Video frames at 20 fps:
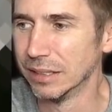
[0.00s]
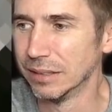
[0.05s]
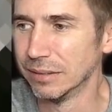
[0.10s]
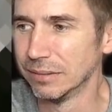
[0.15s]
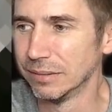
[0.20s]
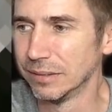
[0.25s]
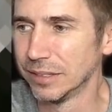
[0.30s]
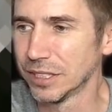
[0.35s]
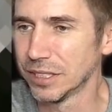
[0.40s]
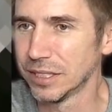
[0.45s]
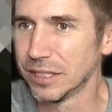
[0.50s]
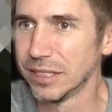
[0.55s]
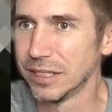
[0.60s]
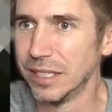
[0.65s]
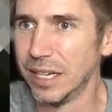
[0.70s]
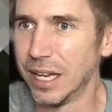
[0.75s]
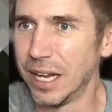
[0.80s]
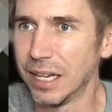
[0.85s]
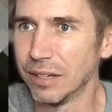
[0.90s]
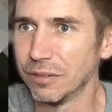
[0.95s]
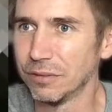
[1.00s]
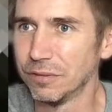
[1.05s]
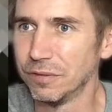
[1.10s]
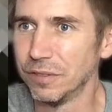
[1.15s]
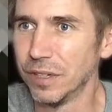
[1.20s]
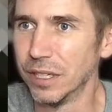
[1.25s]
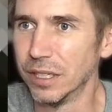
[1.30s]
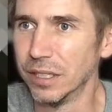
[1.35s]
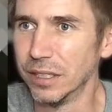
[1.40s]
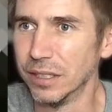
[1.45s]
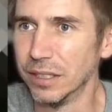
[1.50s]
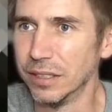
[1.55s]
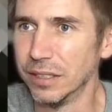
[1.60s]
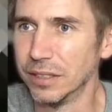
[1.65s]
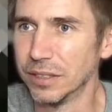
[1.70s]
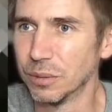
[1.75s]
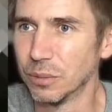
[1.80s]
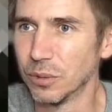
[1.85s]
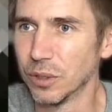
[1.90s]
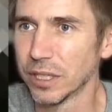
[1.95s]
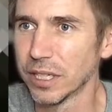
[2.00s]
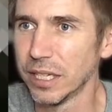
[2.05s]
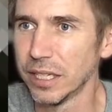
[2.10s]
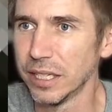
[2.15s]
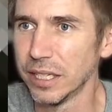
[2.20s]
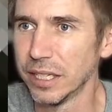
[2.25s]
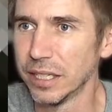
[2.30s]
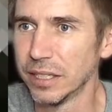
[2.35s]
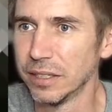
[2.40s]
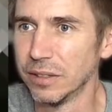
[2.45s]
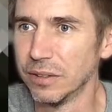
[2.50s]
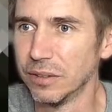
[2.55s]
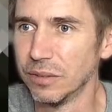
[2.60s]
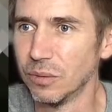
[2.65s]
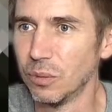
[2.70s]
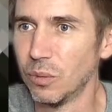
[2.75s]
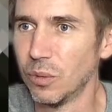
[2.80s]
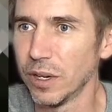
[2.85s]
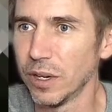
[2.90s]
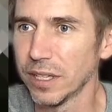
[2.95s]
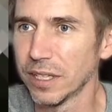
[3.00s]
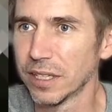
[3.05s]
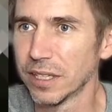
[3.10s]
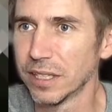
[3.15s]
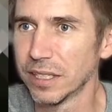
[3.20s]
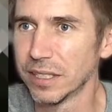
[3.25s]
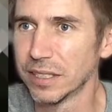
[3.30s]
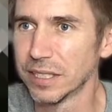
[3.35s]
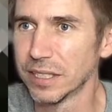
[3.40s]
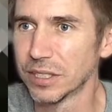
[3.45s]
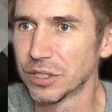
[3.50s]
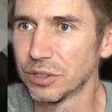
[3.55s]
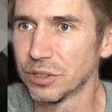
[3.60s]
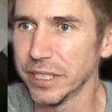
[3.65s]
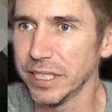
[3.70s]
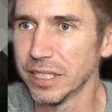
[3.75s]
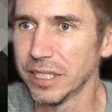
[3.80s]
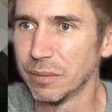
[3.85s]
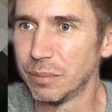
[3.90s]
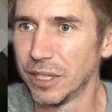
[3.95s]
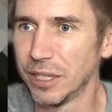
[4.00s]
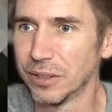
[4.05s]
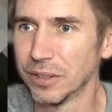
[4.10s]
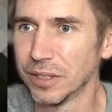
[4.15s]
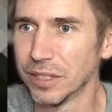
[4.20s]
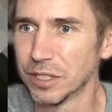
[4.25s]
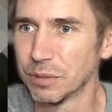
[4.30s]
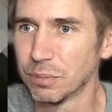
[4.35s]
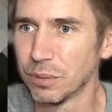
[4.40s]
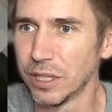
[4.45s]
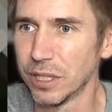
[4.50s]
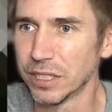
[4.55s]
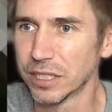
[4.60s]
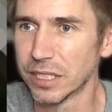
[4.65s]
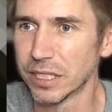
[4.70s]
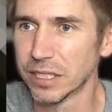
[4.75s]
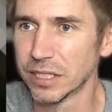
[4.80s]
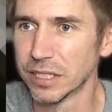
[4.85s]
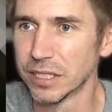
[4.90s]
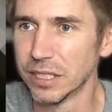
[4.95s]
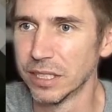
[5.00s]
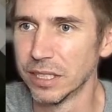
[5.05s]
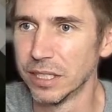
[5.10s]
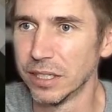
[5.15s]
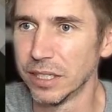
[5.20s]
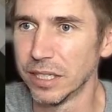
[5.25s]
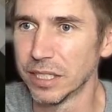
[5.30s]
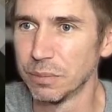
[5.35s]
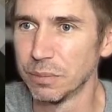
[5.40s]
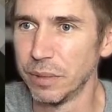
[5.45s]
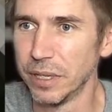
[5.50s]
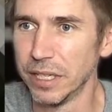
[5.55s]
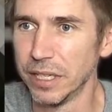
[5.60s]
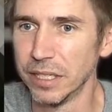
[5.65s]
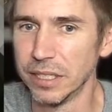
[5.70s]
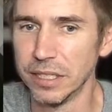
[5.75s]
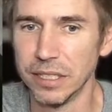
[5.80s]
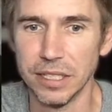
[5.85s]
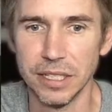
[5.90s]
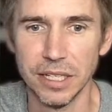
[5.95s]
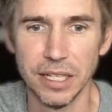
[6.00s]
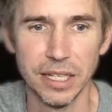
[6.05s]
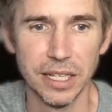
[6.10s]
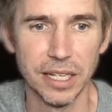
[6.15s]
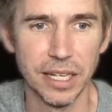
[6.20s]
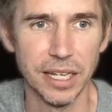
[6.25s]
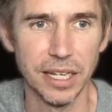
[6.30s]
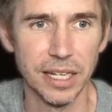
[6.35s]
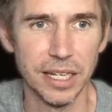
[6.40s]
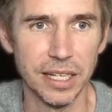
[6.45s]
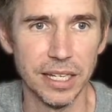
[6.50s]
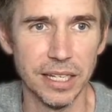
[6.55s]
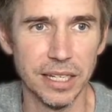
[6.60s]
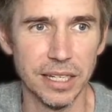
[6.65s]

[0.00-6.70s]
just not fun to work on. And one of the things that's great about this project is there has been a